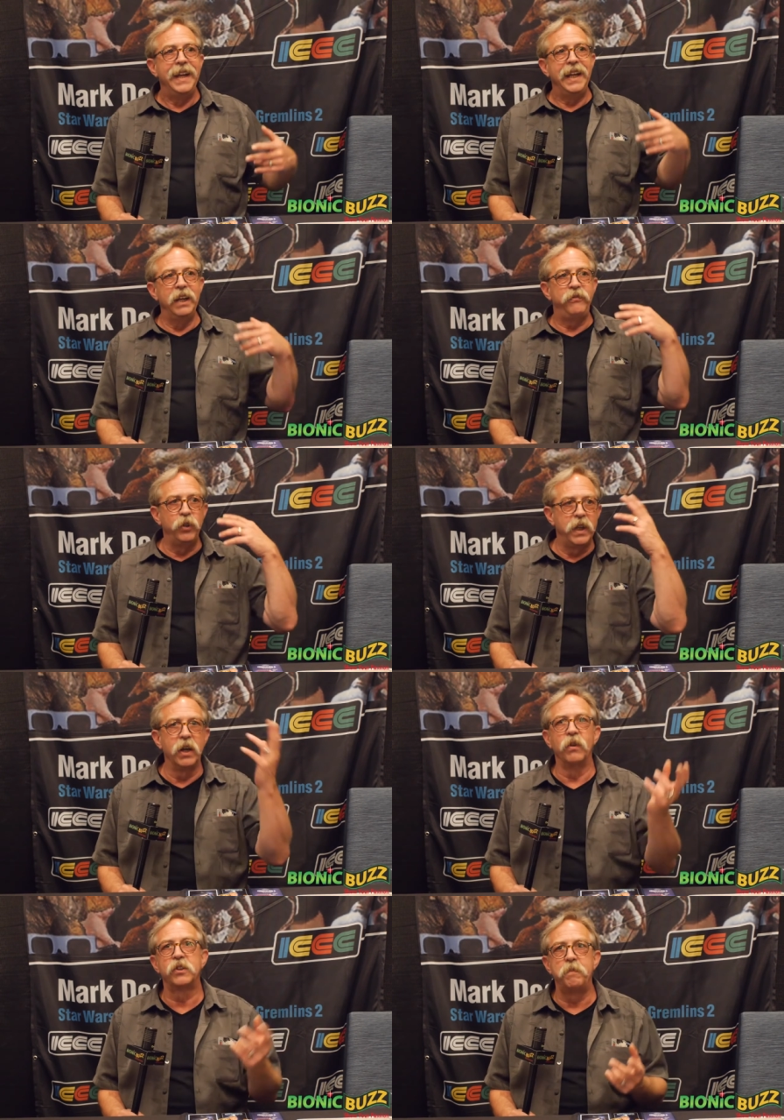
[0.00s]
if you get
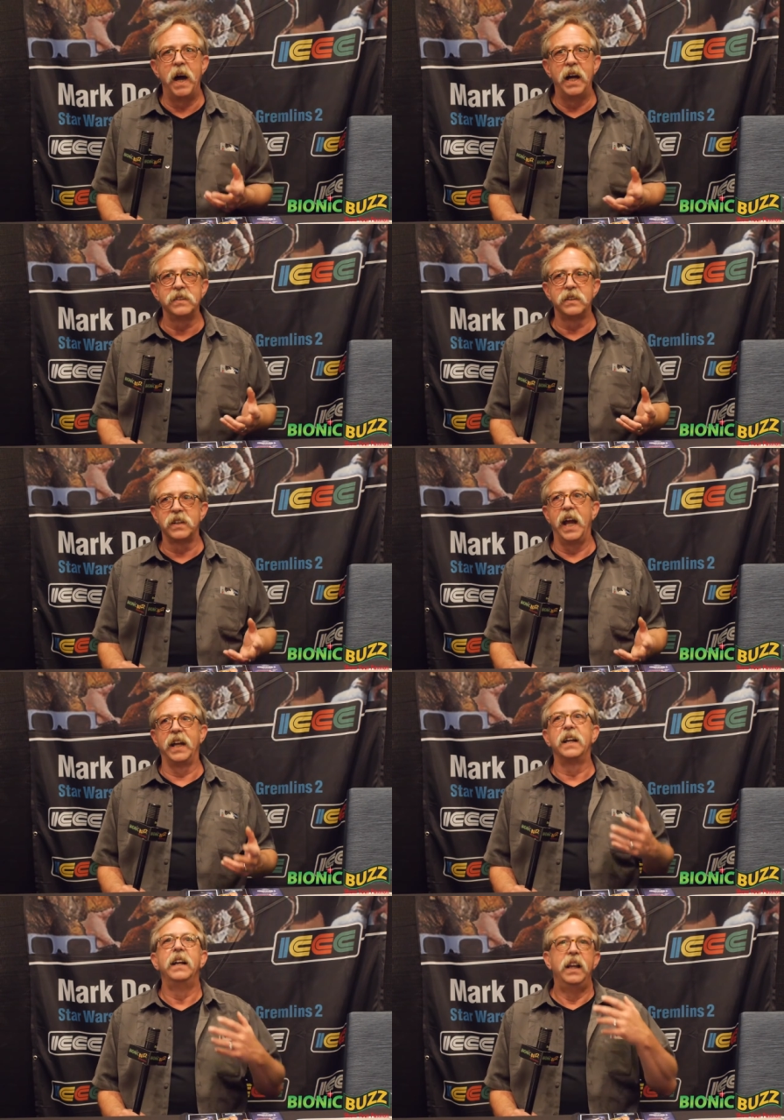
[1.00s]
a response, it's like,
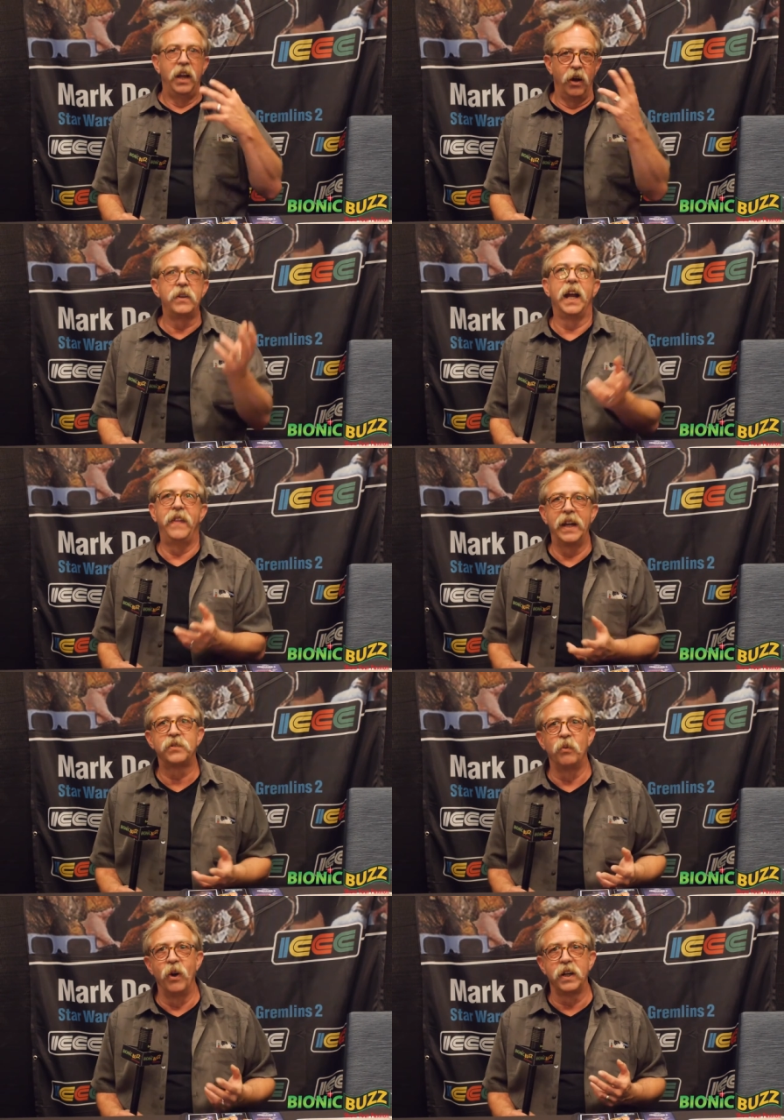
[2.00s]
okay, that's
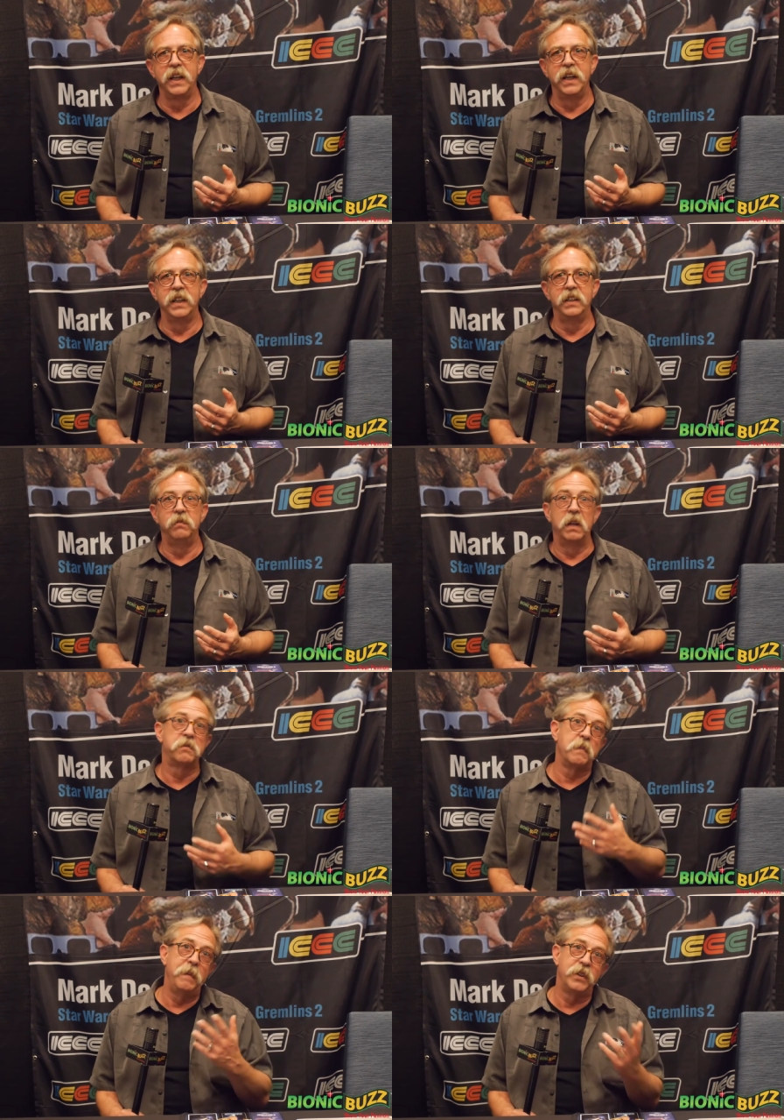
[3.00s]
working.
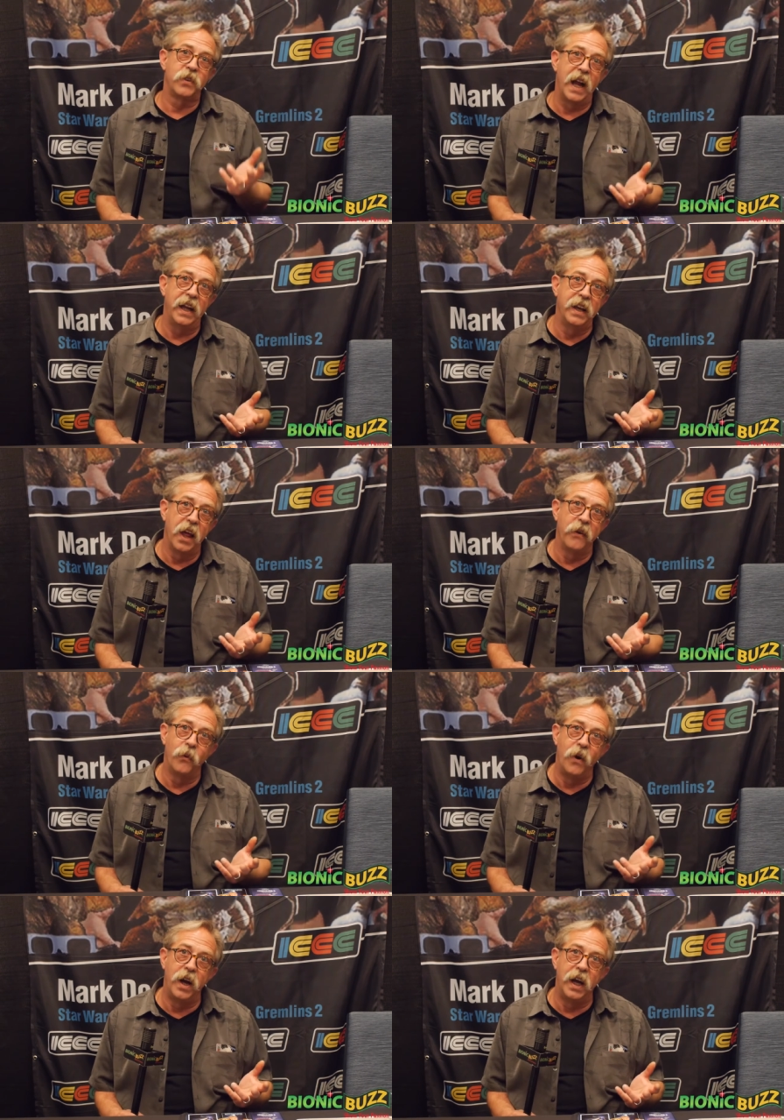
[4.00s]
Let's maybe try another
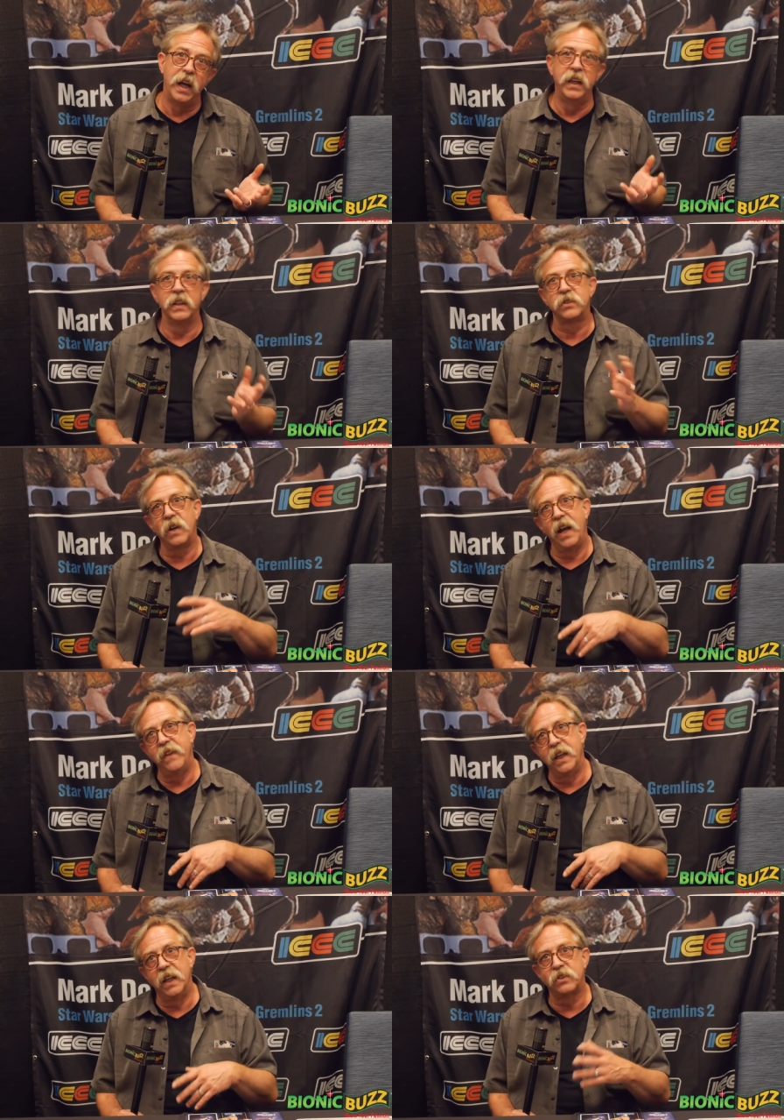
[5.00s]
one. Let's try
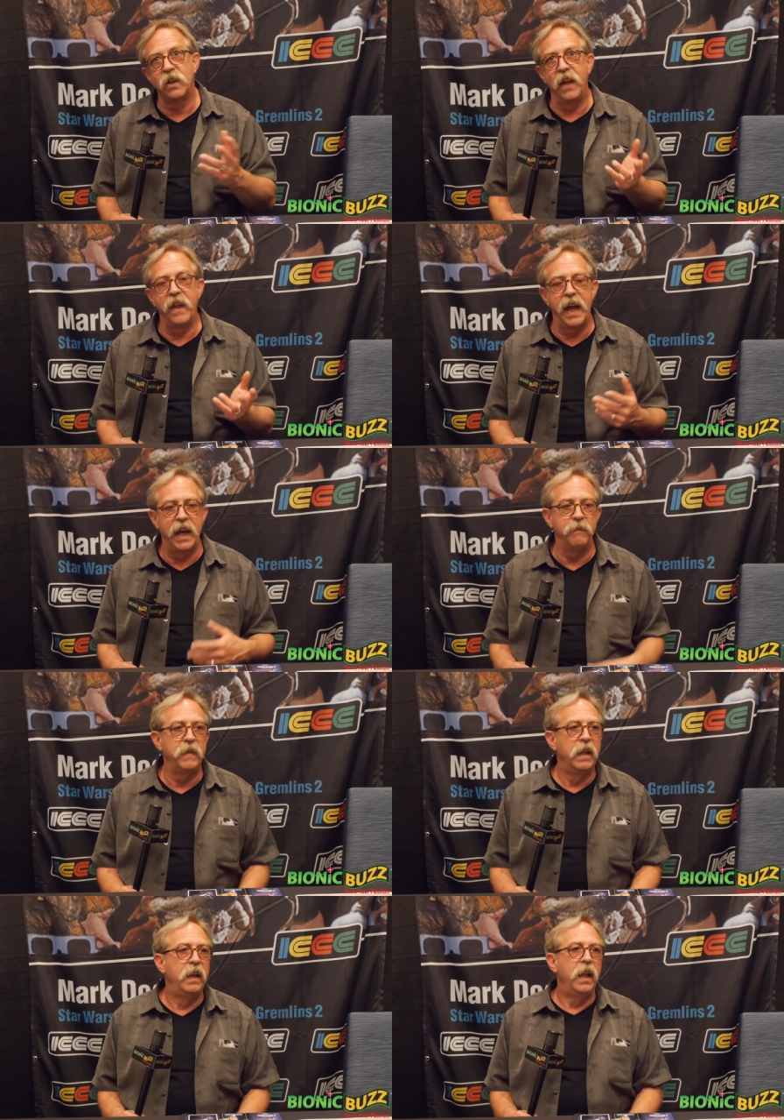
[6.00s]
this, try that.
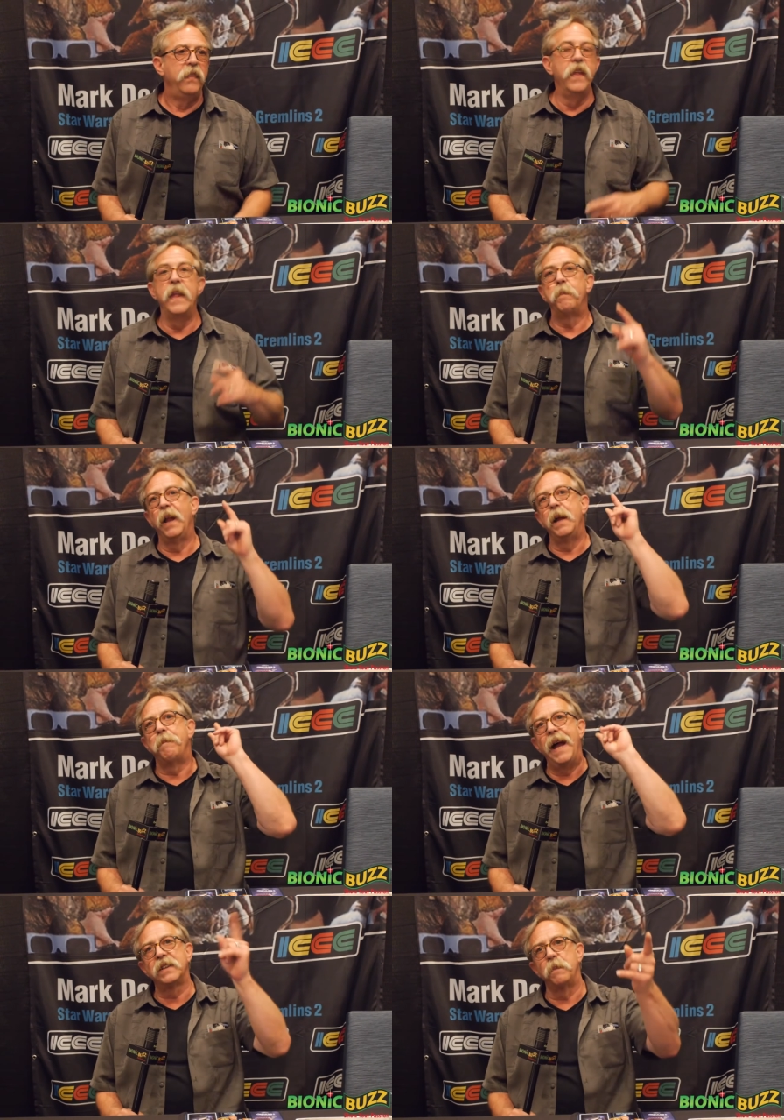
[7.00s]
Then they play it
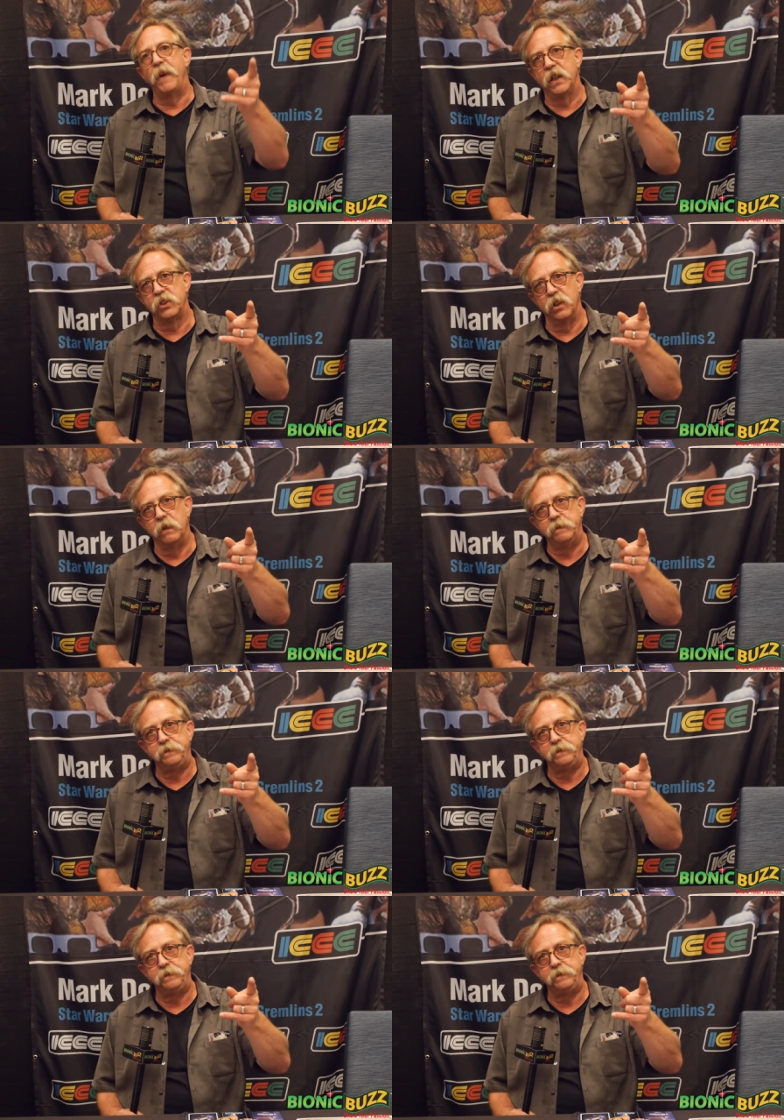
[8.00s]
back to picture.